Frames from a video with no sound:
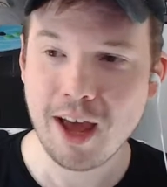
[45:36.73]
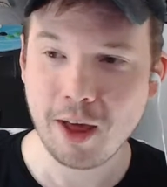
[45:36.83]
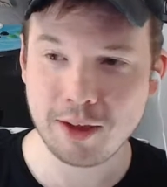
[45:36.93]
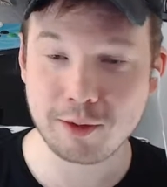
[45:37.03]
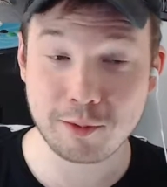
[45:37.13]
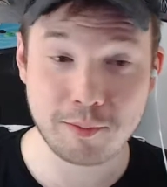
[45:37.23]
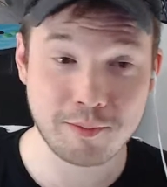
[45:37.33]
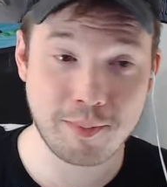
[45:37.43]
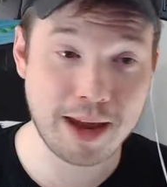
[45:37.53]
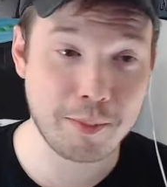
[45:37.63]
This is
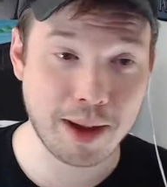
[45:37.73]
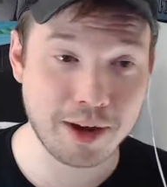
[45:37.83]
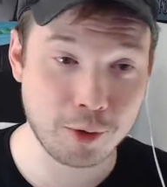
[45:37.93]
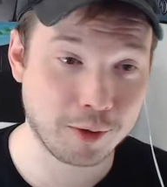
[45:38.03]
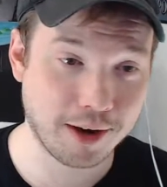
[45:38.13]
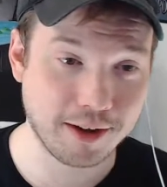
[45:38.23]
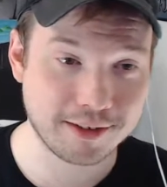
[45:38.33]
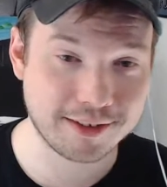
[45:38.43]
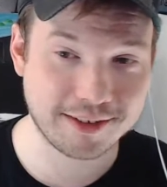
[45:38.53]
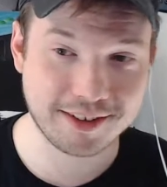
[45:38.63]
made by
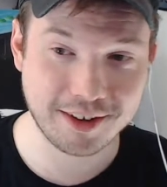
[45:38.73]
Newgrounds, so